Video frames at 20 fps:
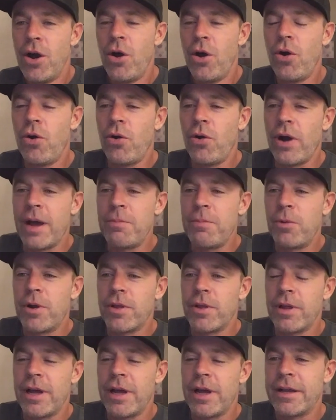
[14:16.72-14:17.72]
Oh,
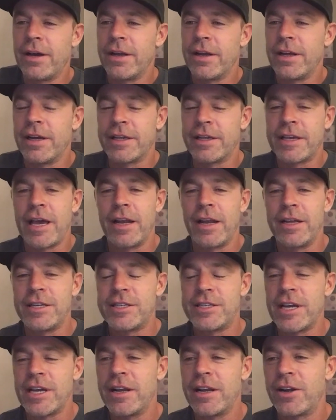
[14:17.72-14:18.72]
I got a
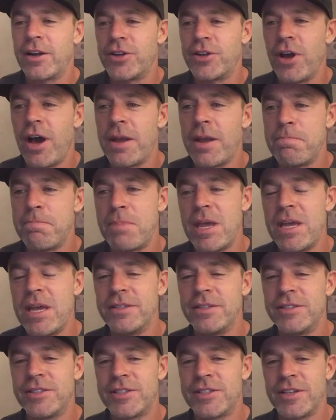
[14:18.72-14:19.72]

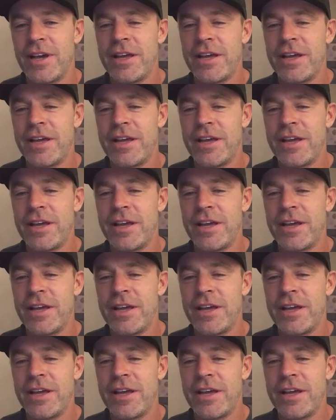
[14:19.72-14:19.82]
kellytaylor.biz.